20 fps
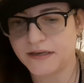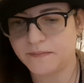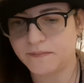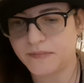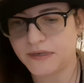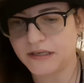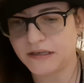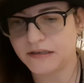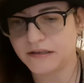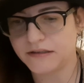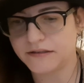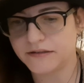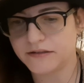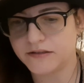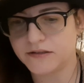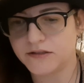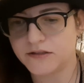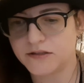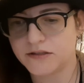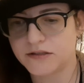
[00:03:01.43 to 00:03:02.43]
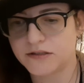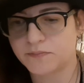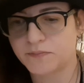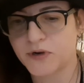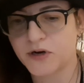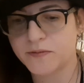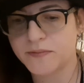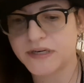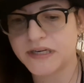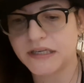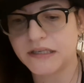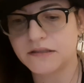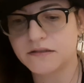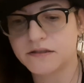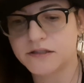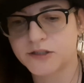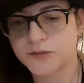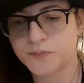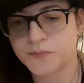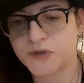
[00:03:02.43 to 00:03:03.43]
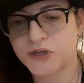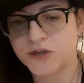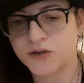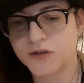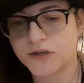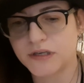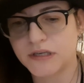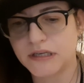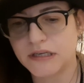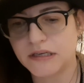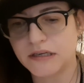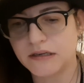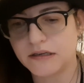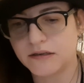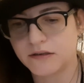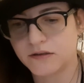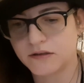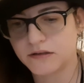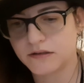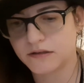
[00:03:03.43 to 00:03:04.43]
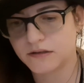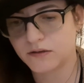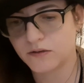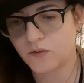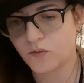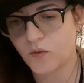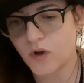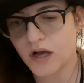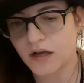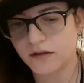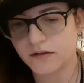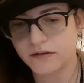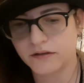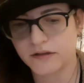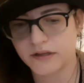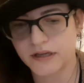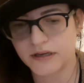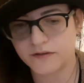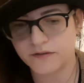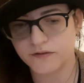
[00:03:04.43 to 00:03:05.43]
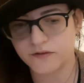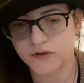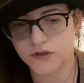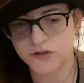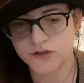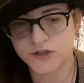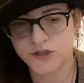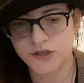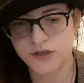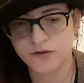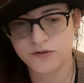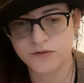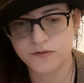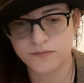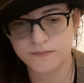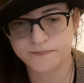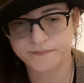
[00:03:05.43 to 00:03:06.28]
means permanence, purity, wealth, and virtue.